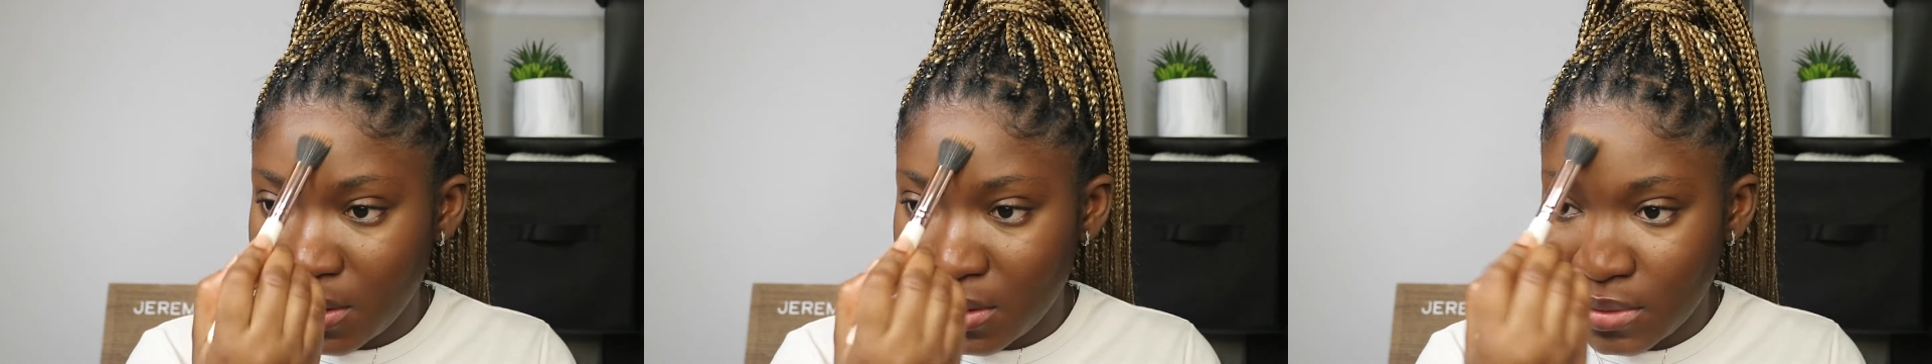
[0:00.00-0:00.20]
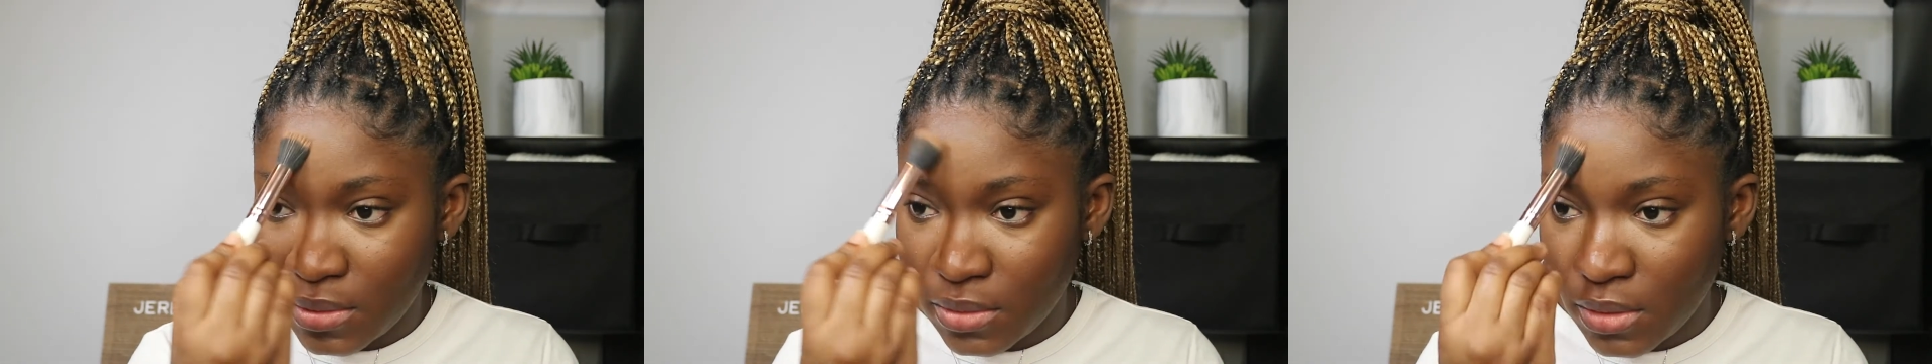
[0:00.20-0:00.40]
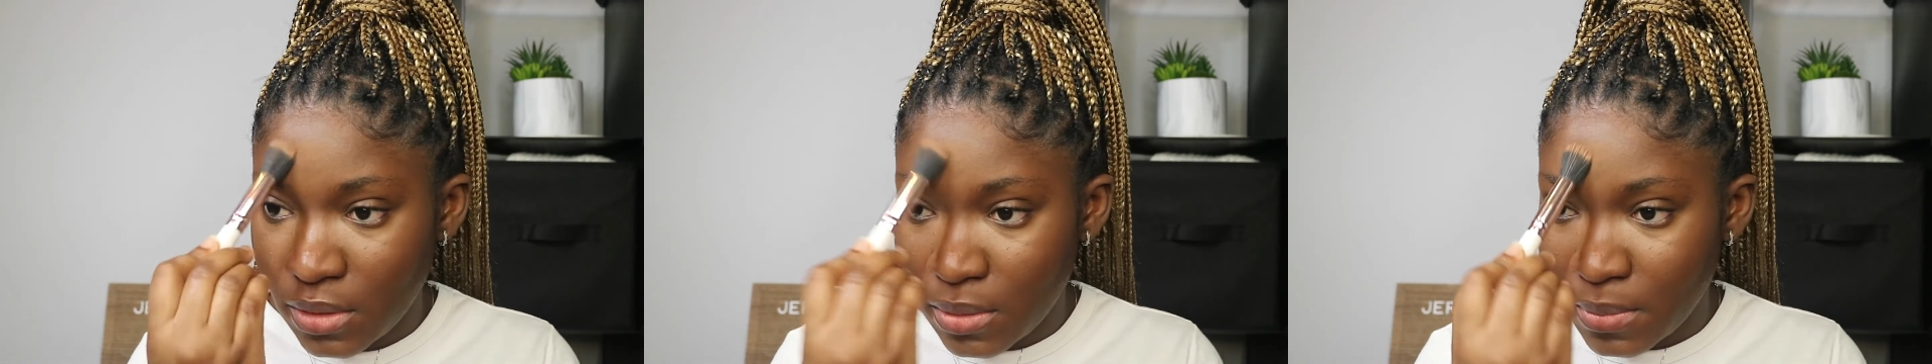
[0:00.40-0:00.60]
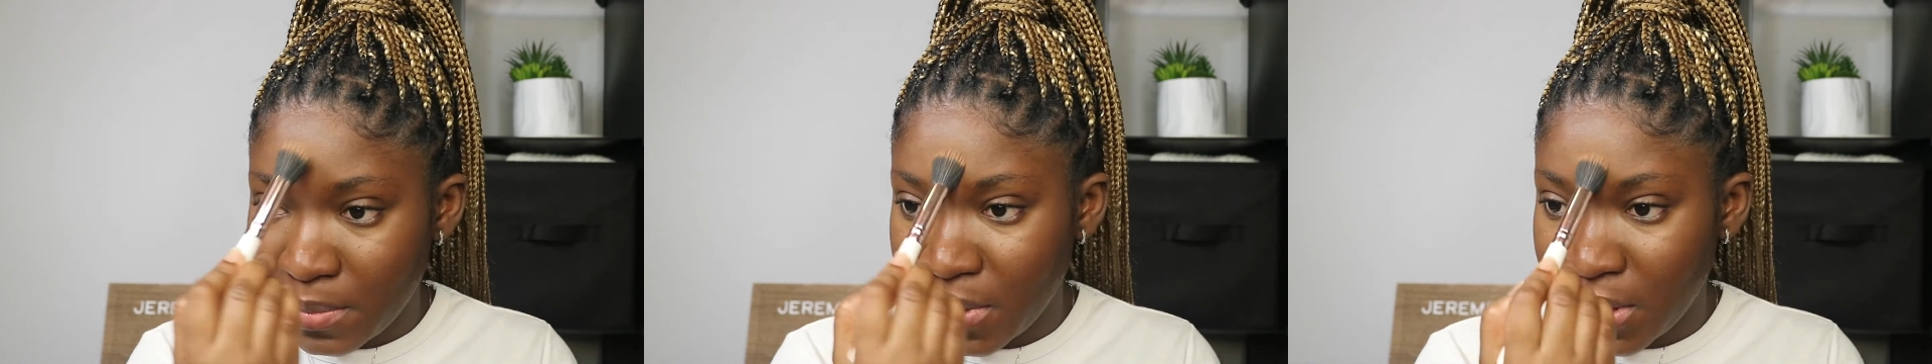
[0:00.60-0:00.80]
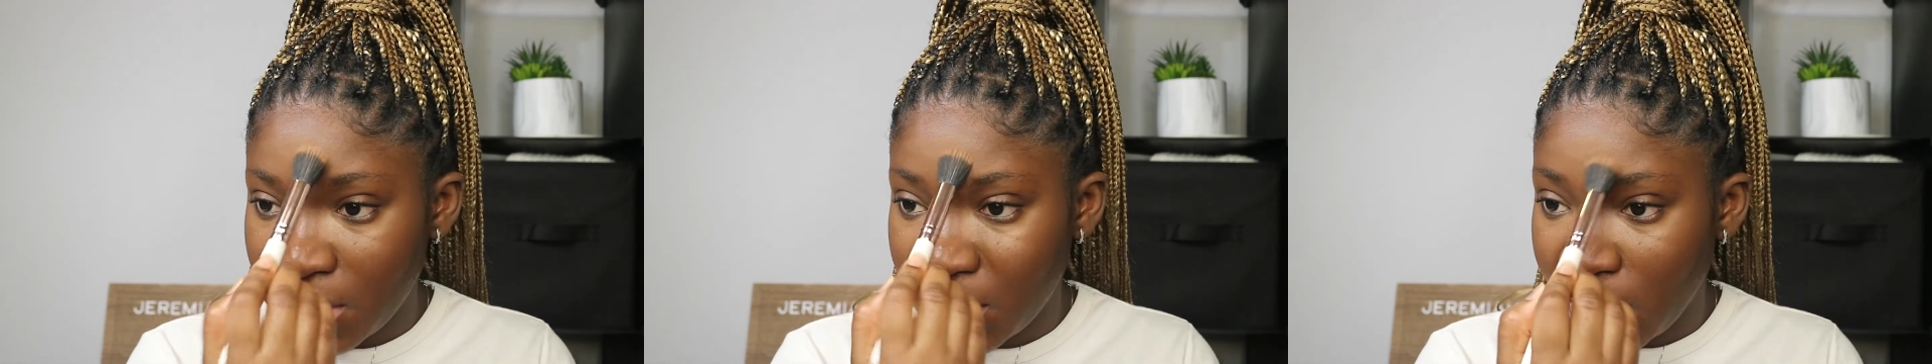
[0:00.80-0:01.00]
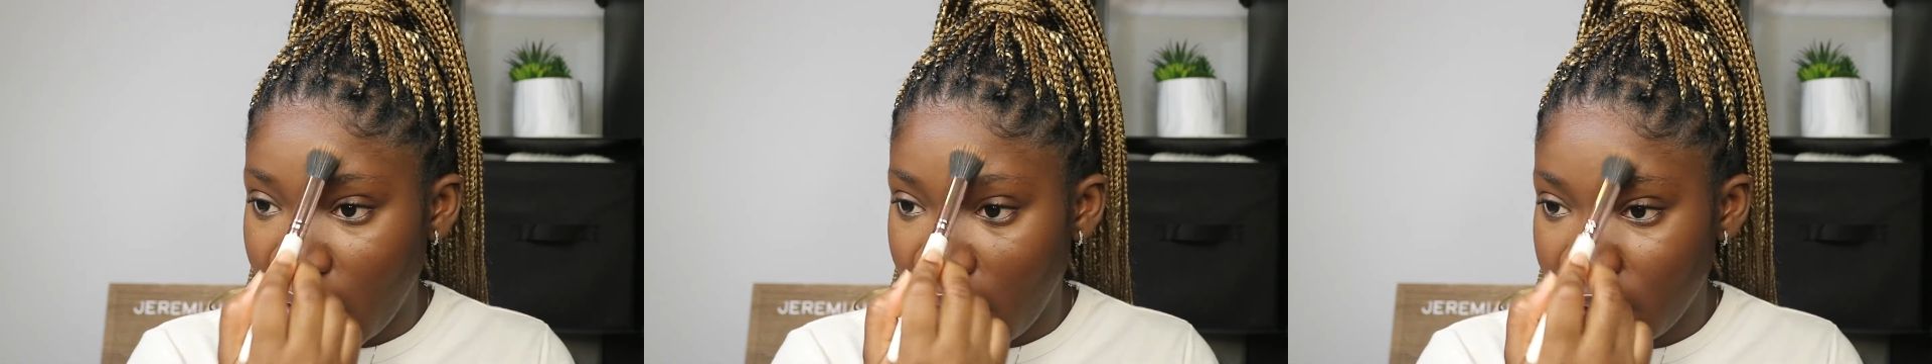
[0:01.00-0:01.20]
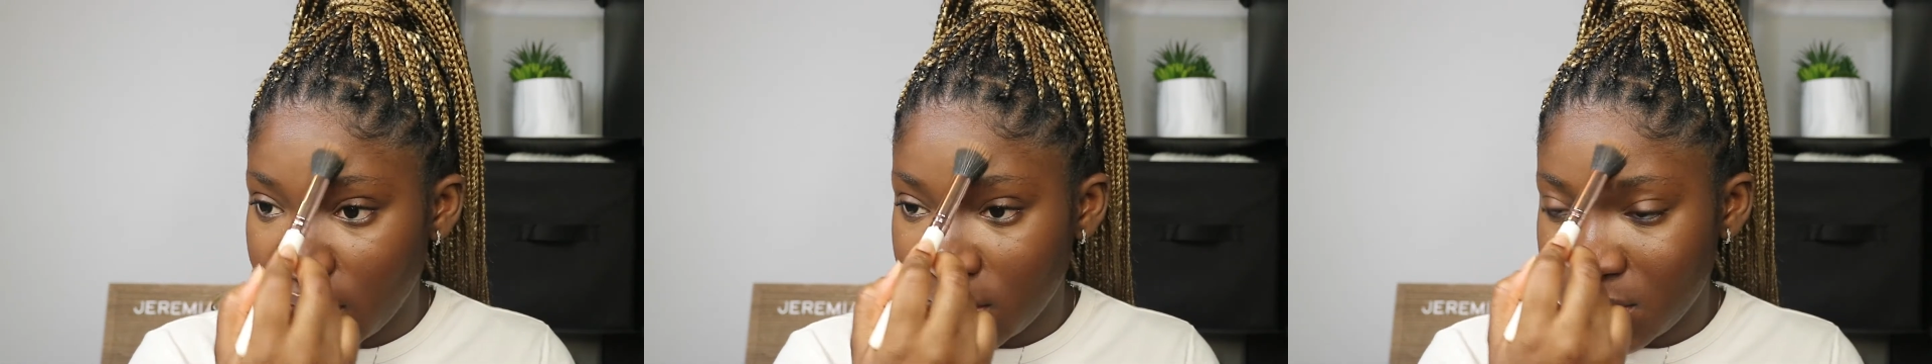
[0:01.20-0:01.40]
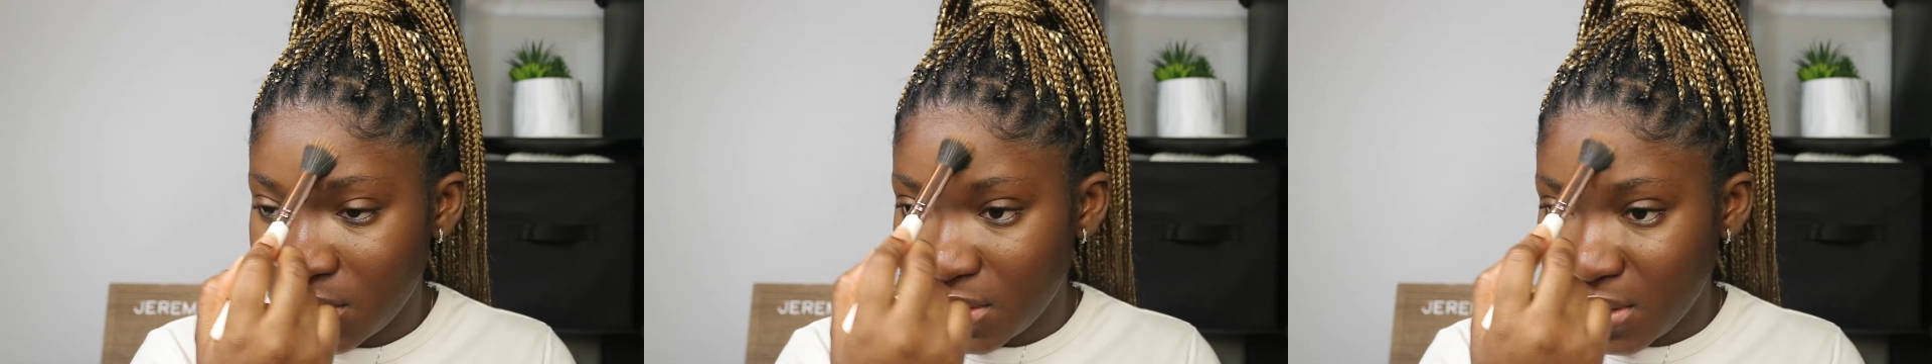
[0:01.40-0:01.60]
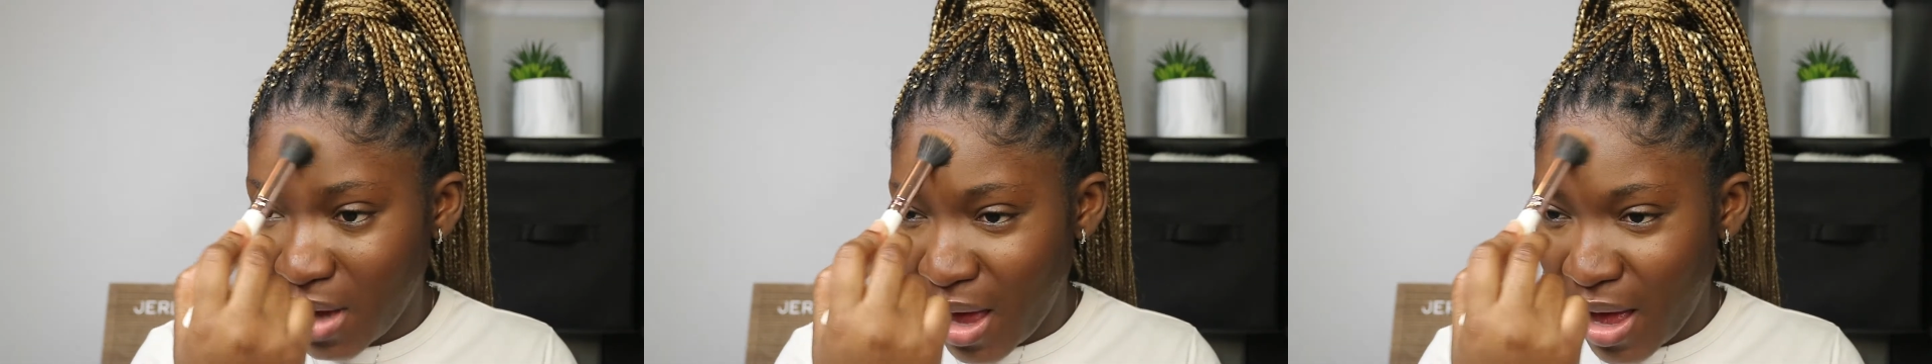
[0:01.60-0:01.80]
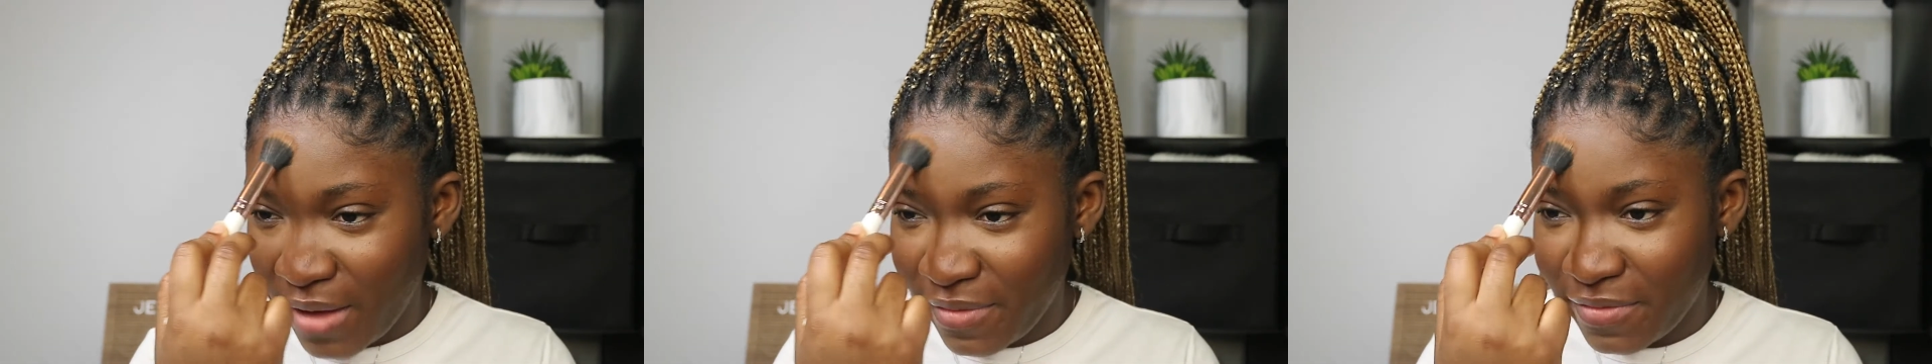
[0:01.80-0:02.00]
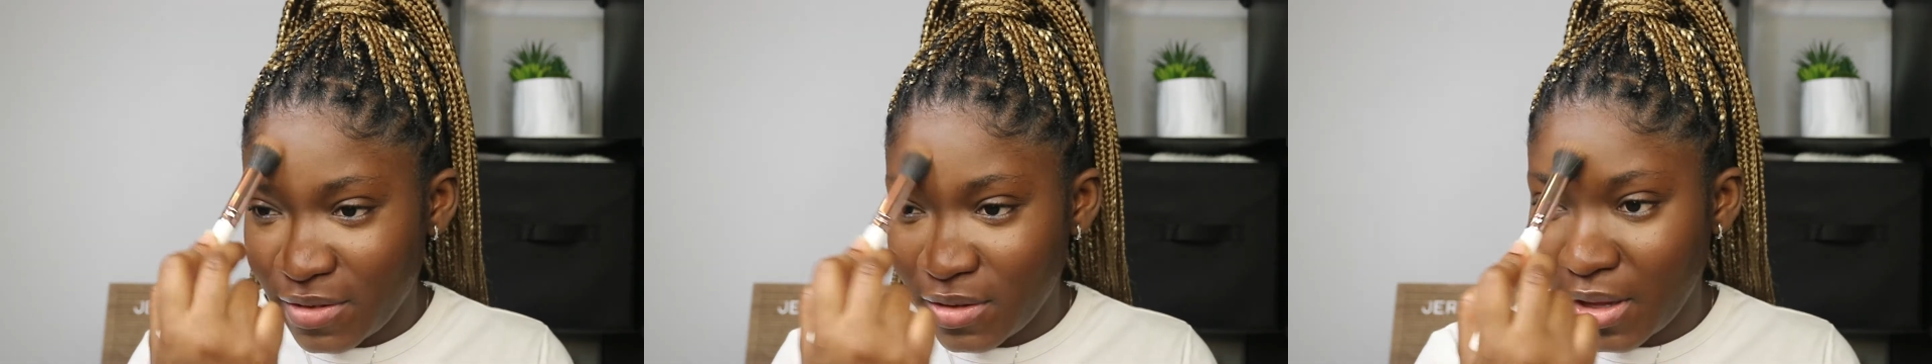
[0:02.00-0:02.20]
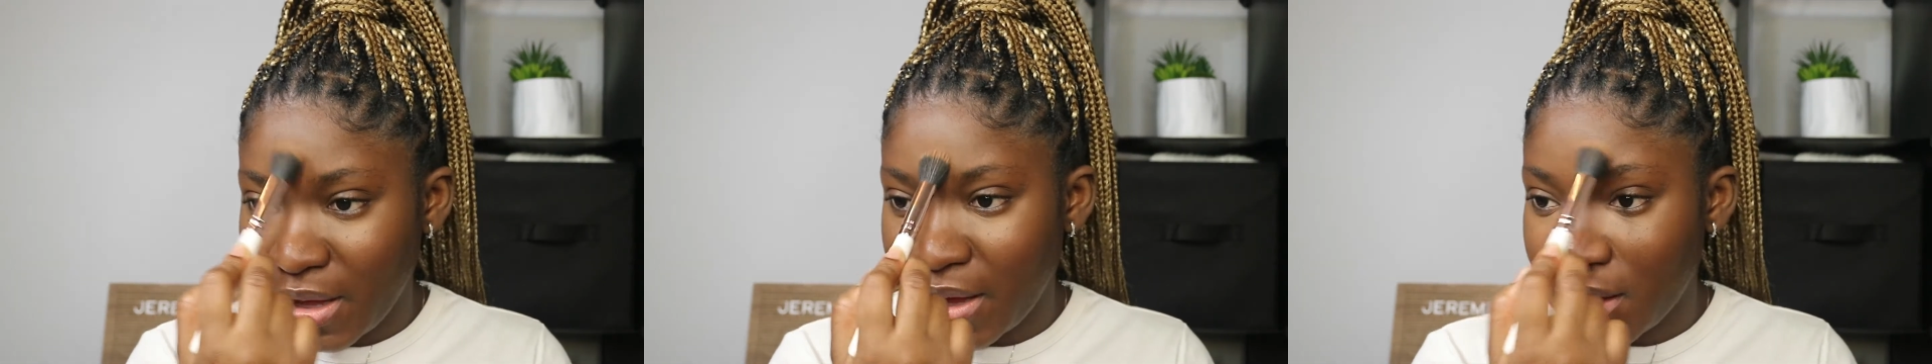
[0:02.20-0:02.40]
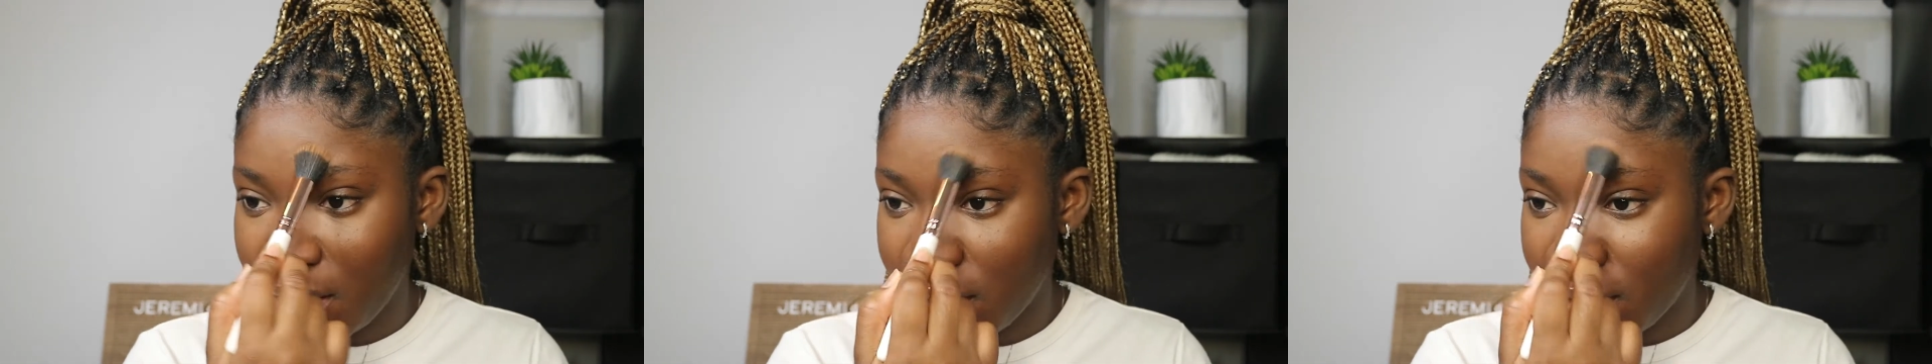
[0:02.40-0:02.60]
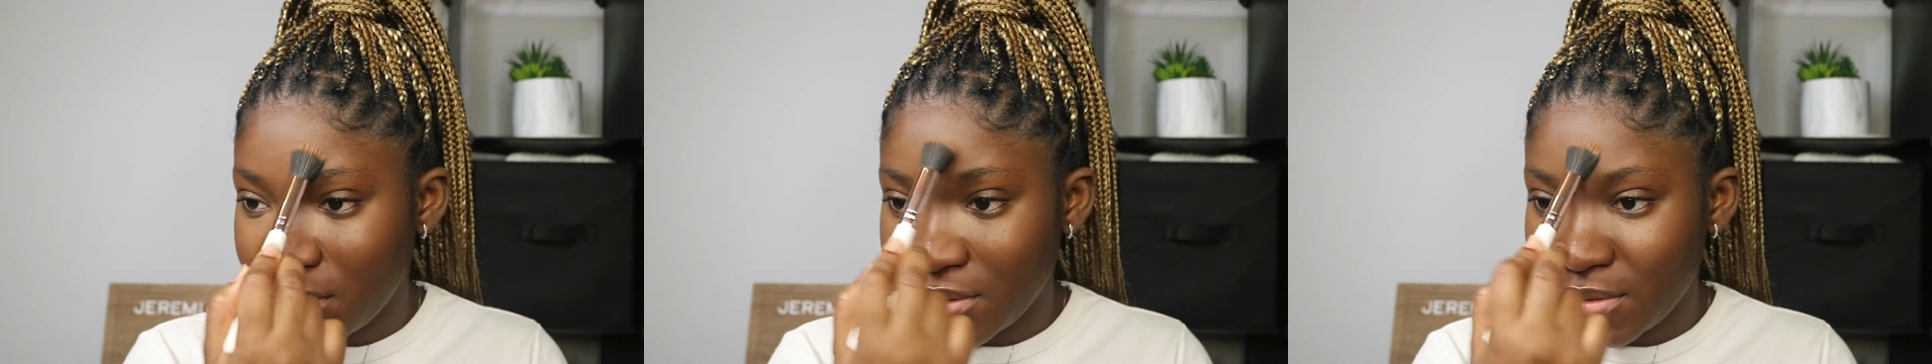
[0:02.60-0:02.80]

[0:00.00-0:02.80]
rub proof wear by